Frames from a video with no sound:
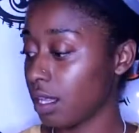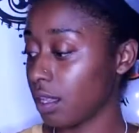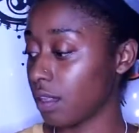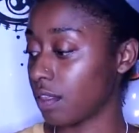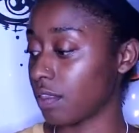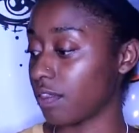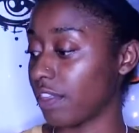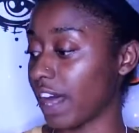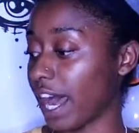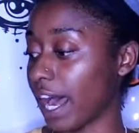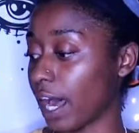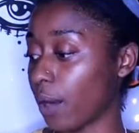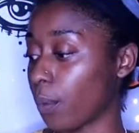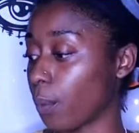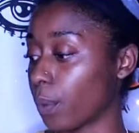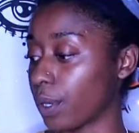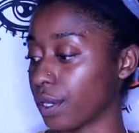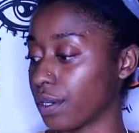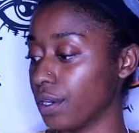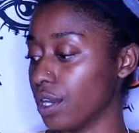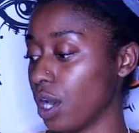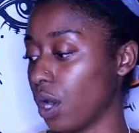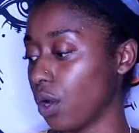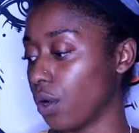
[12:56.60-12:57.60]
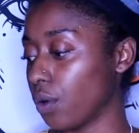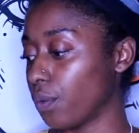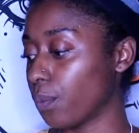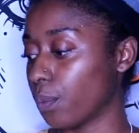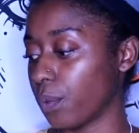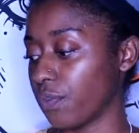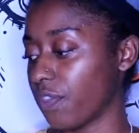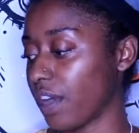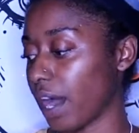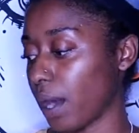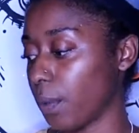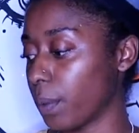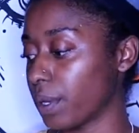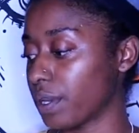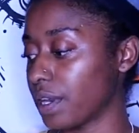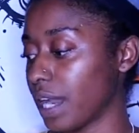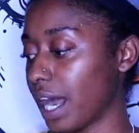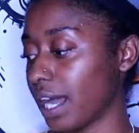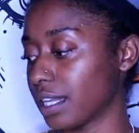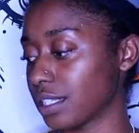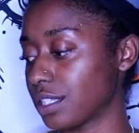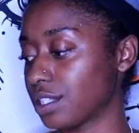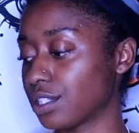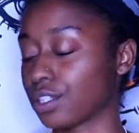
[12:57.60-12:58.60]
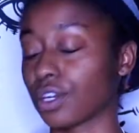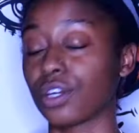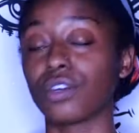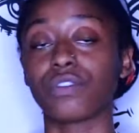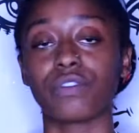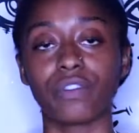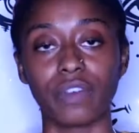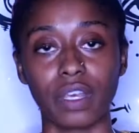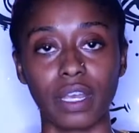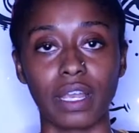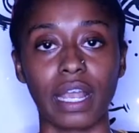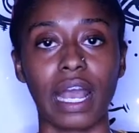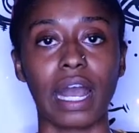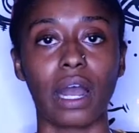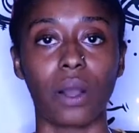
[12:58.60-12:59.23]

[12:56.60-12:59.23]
that we're no that we're not serving